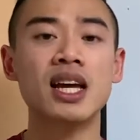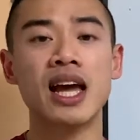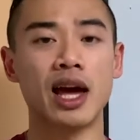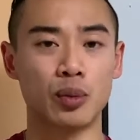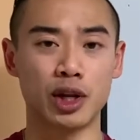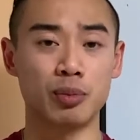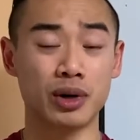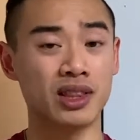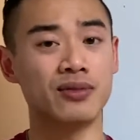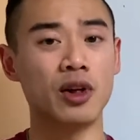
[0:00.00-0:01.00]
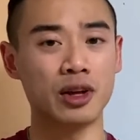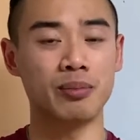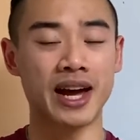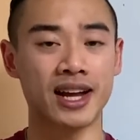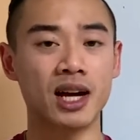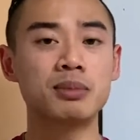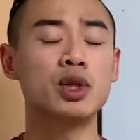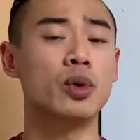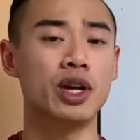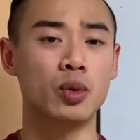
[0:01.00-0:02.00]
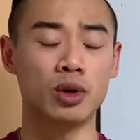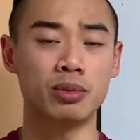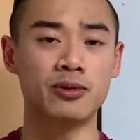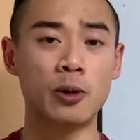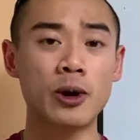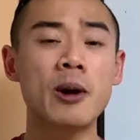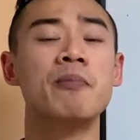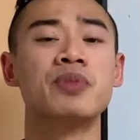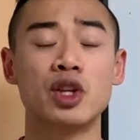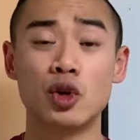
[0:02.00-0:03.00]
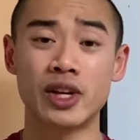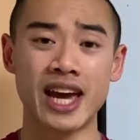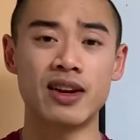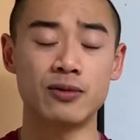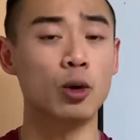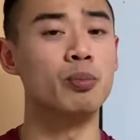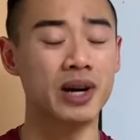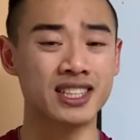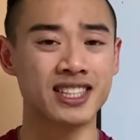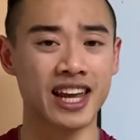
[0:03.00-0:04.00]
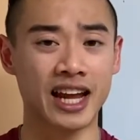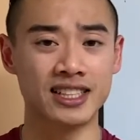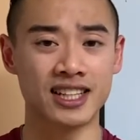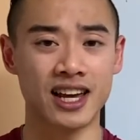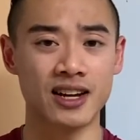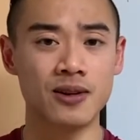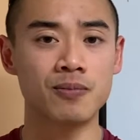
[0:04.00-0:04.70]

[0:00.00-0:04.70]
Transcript: And when you bring the volume back up to where you were before, you'll get robust gains again.